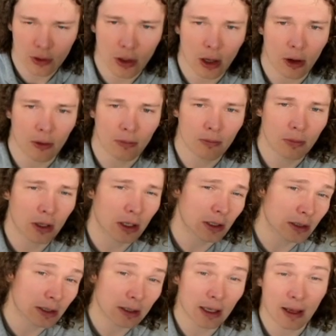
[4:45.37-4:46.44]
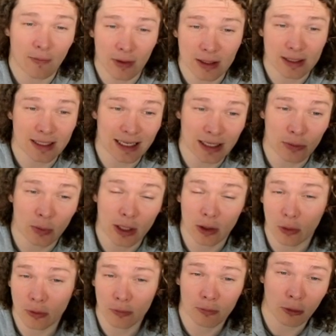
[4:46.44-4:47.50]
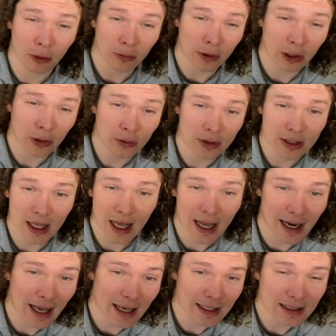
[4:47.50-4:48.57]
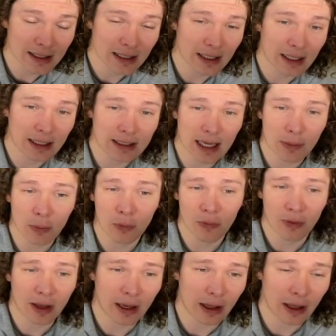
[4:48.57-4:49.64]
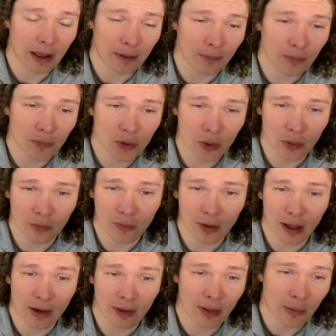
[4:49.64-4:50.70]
No, because if it did, we could have probably used that as the Tapu Fini sort of fun.